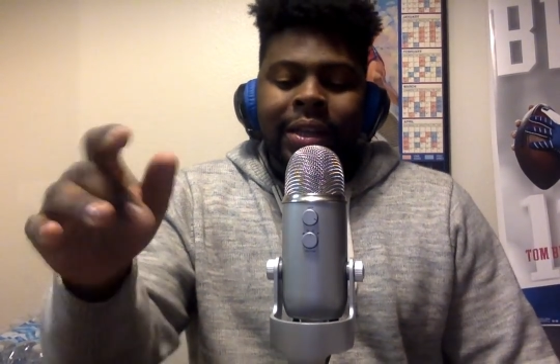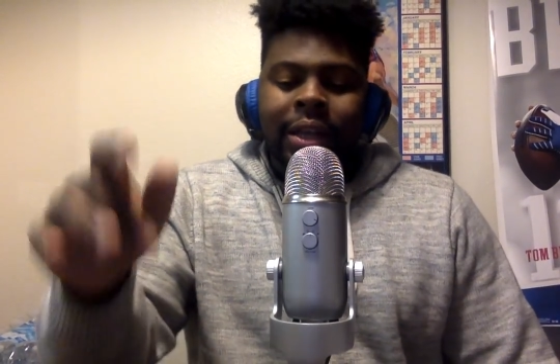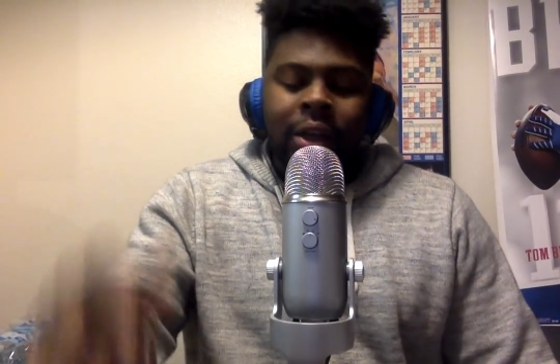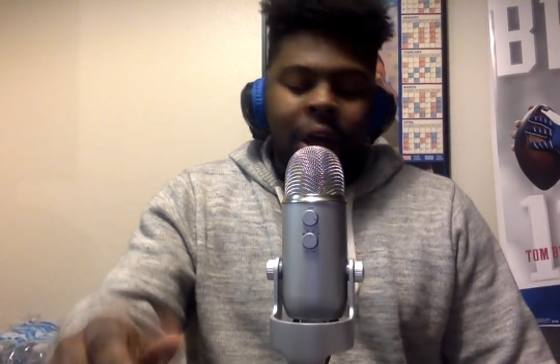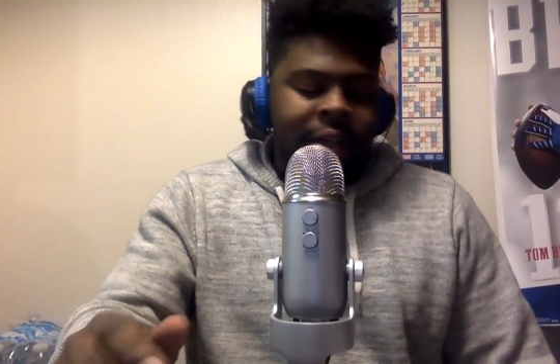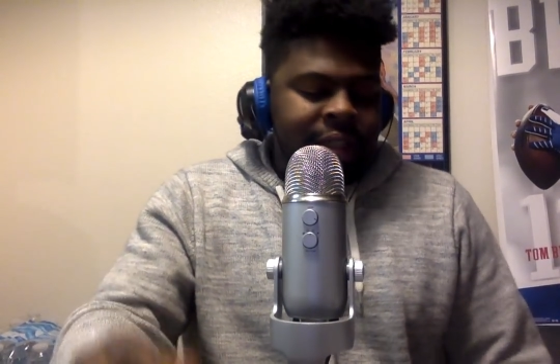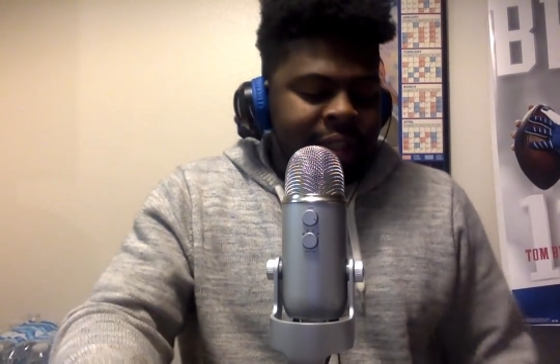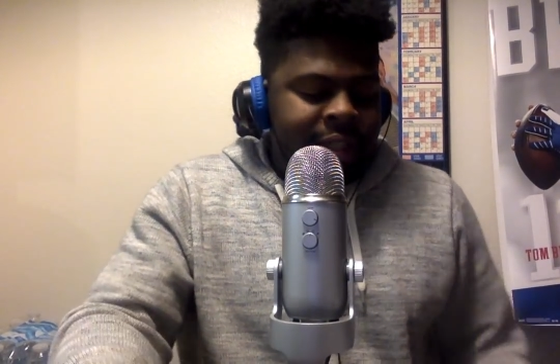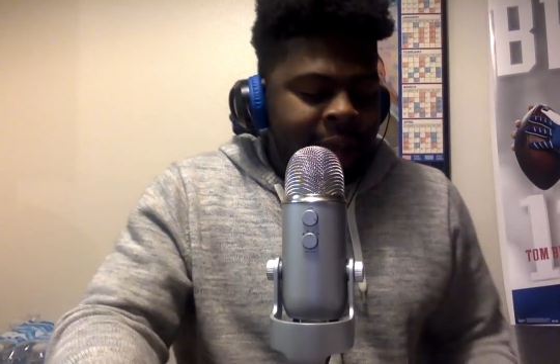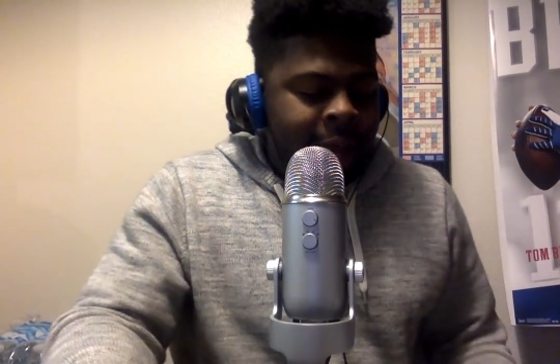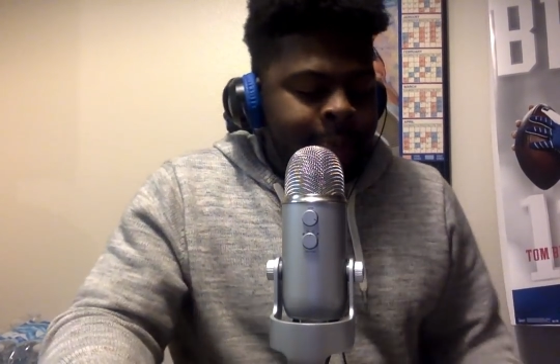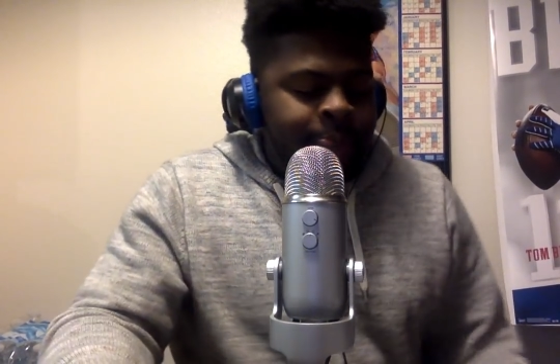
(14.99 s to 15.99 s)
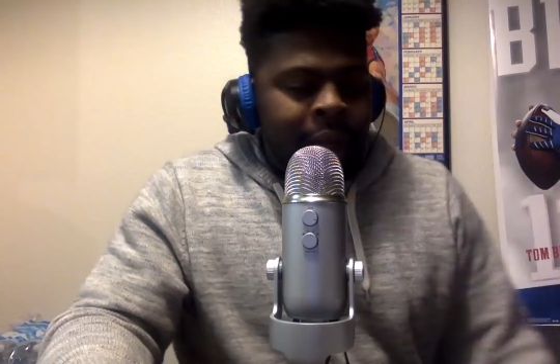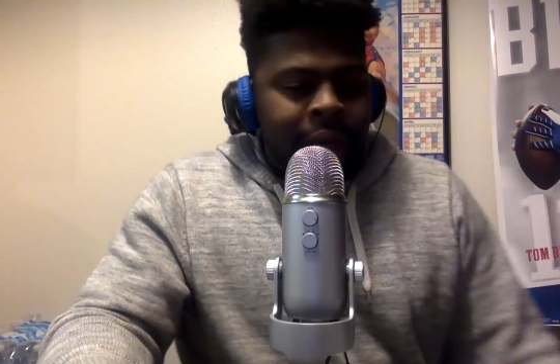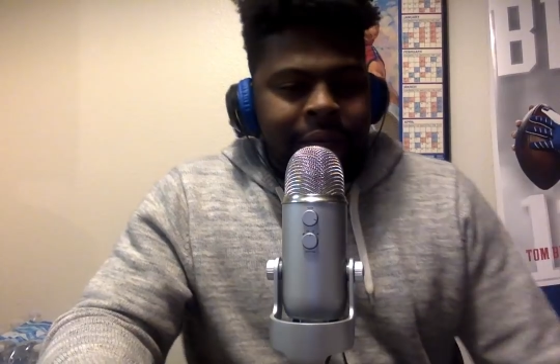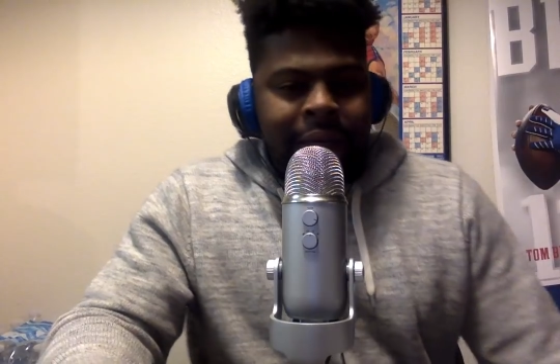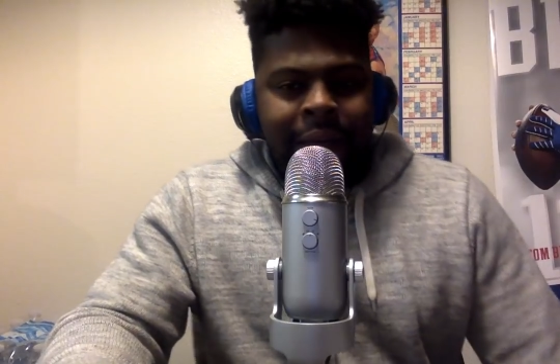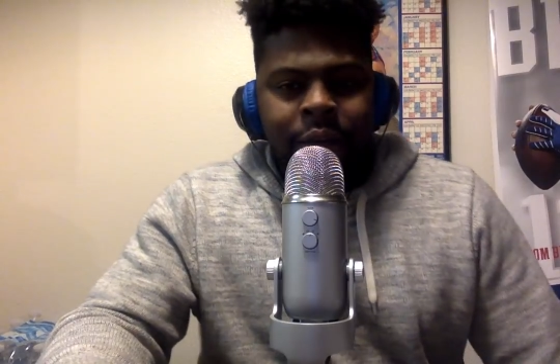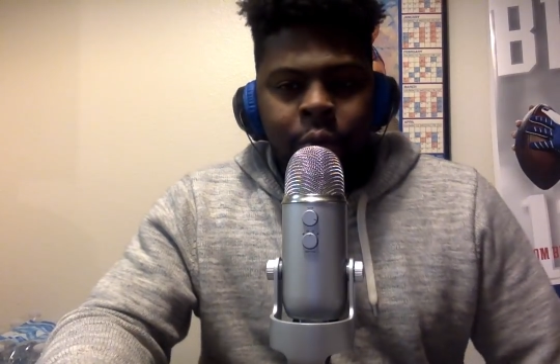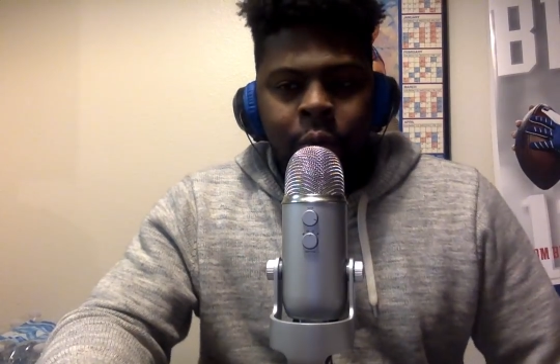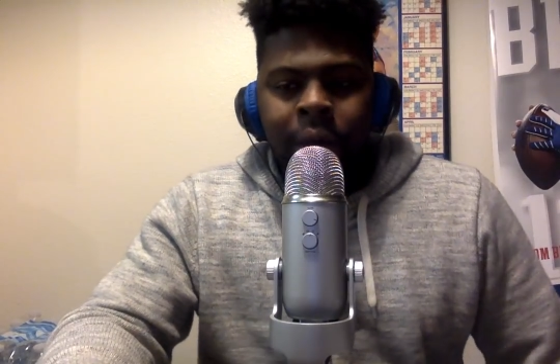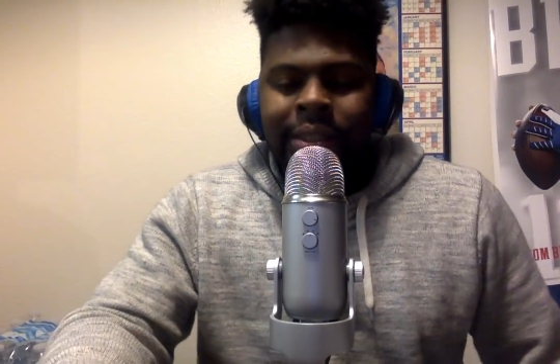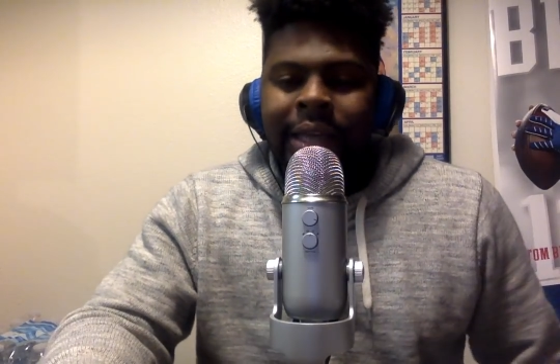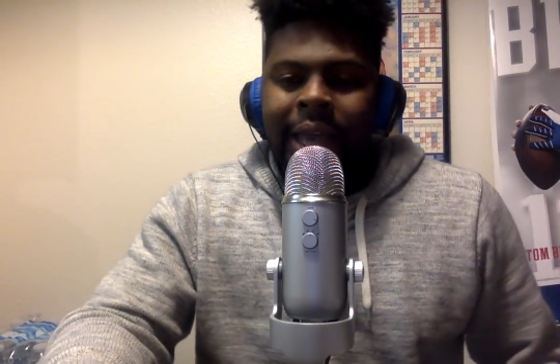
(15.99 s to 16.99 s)
They lost this game
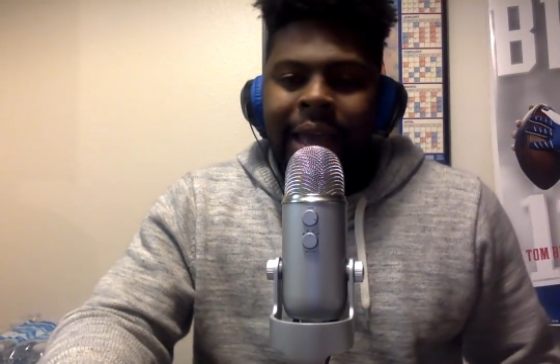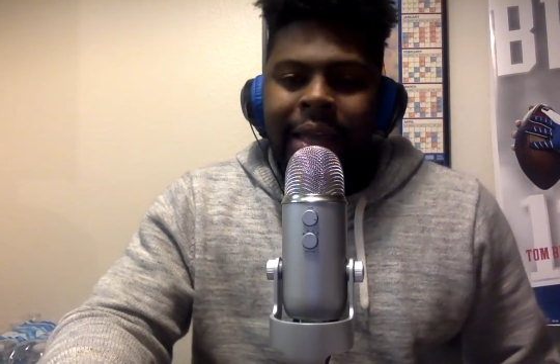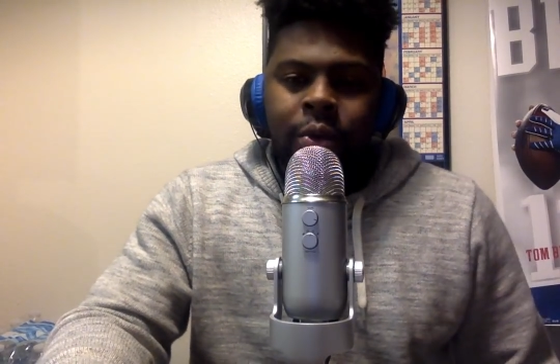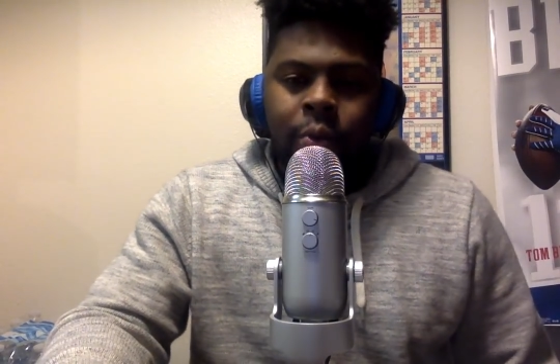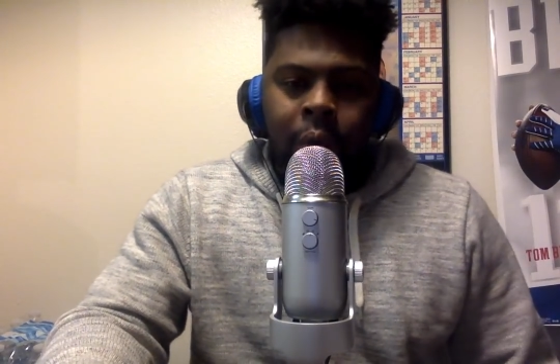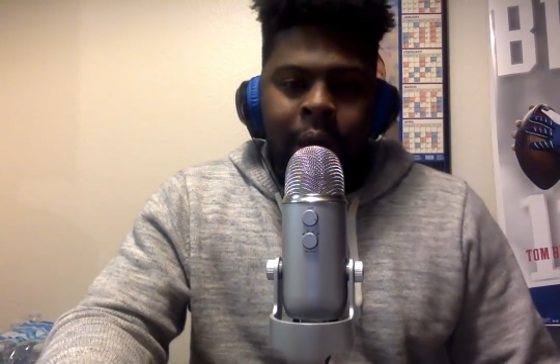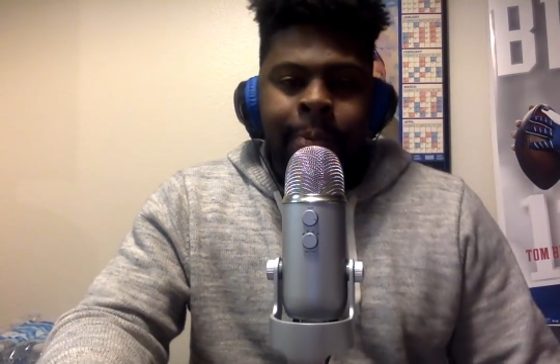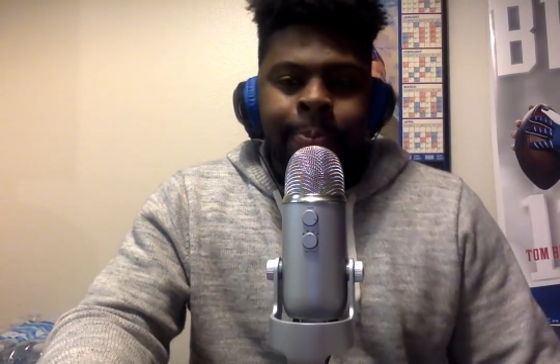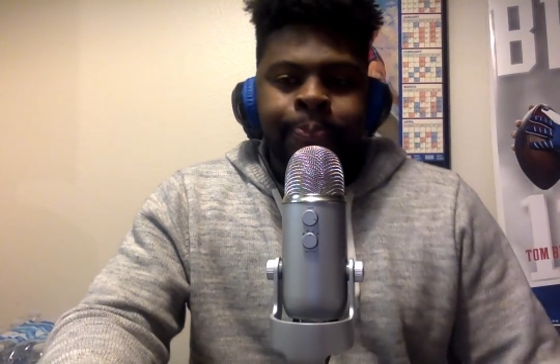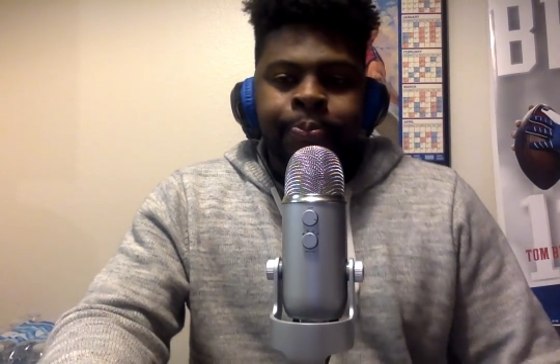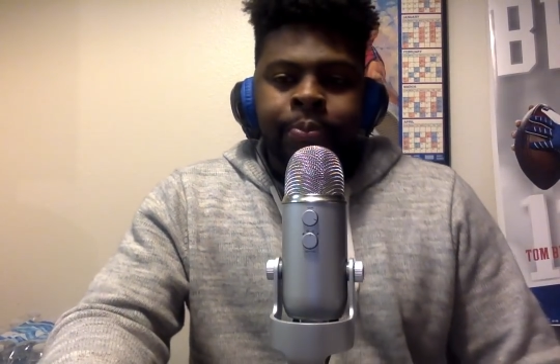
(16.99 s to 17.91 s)
91-81.